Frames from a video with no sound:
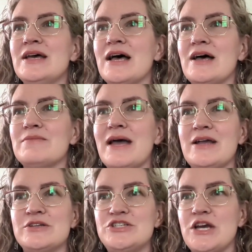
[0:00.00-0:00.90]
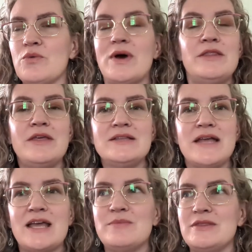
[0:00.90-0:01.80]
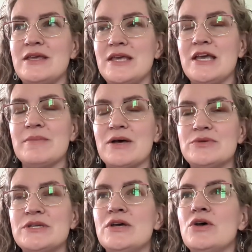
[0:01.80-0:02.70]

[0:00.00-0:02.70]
Um, I could share one thing that I've been thinking about,